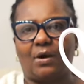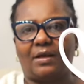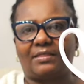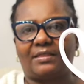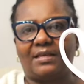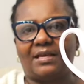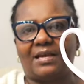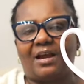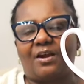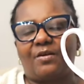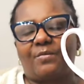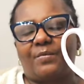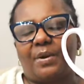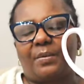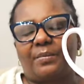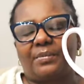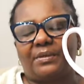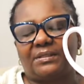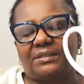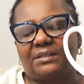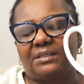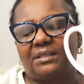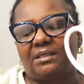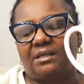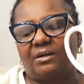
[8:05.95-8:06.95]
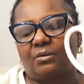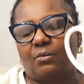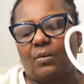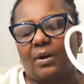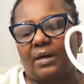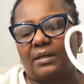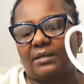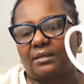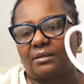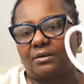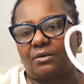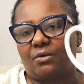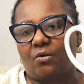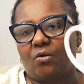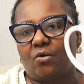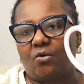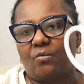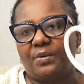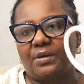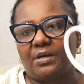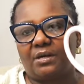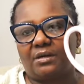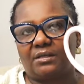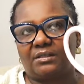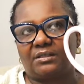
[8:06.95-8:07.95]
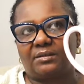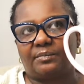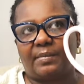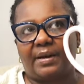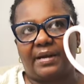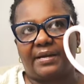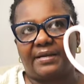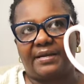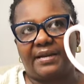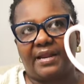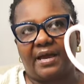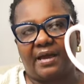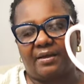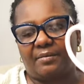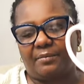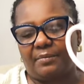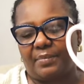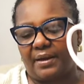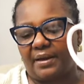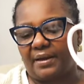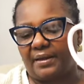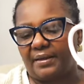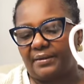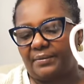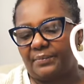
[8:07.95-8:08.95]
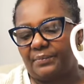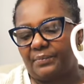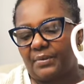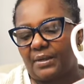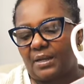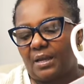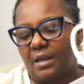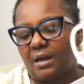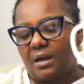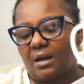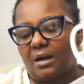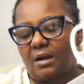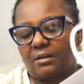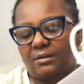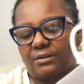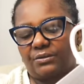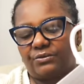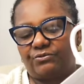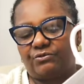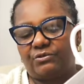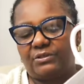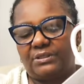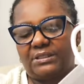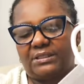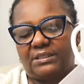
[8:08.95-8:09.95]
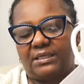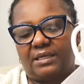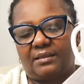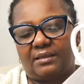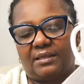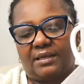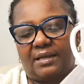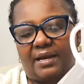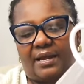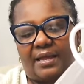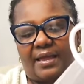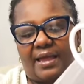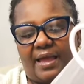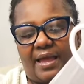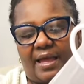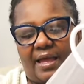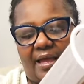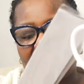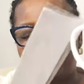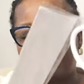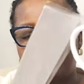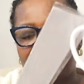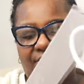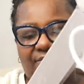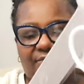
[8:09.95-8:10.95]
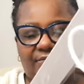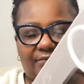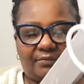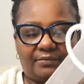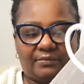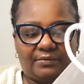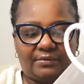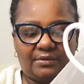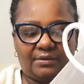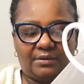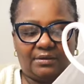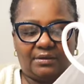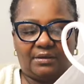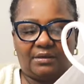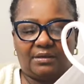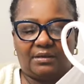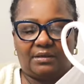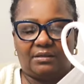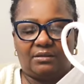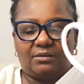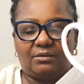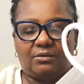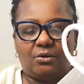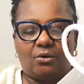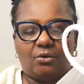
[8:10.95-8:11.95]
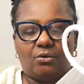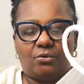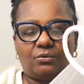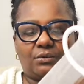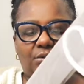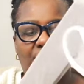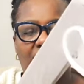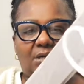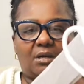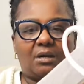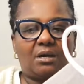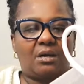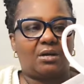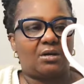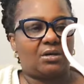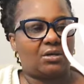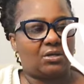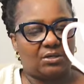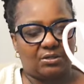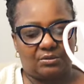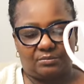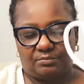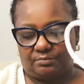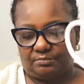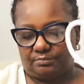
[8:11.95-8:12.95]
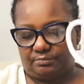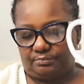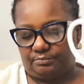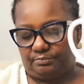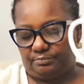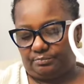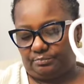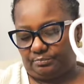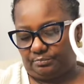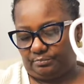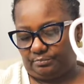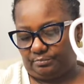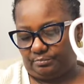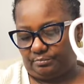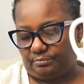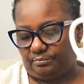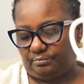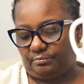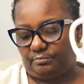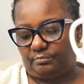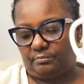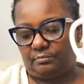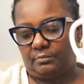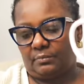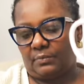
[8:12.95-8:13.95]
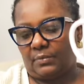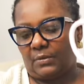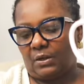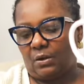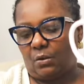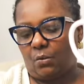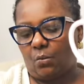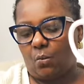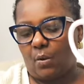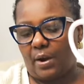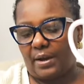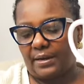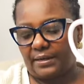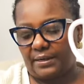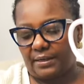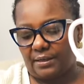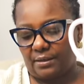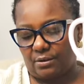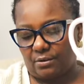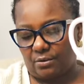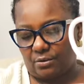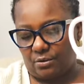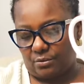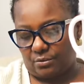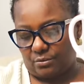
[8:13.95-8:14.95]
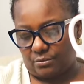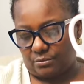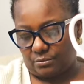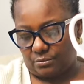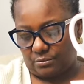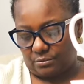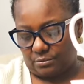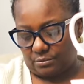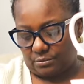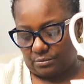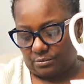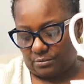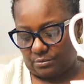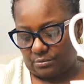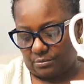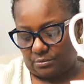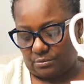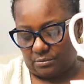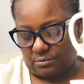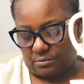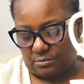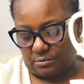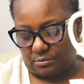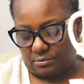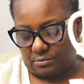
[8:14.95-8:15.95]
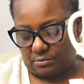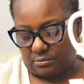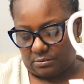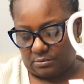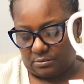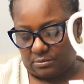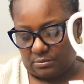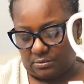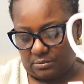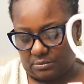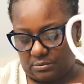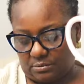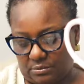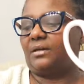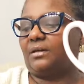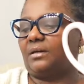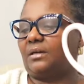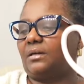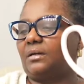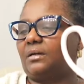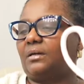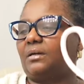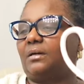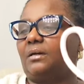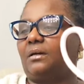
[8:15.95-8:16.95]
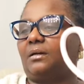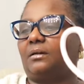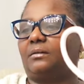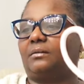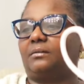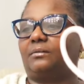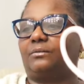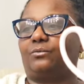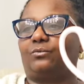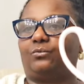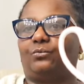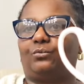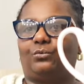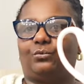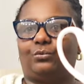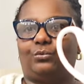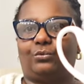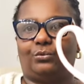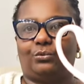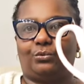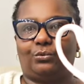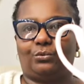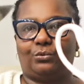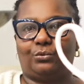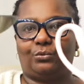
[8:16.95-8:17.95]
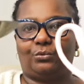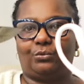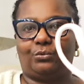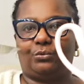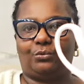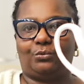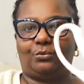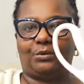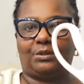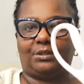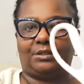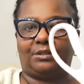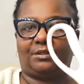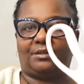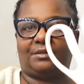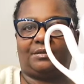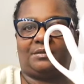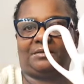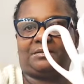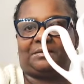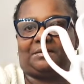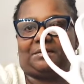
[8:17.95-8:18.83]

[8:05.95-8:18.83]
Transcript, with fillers: I think I remember seeing it white and gold because my not my cutlery set that I have, those are um white and gold. I'm gonna get cut. Ooh wee.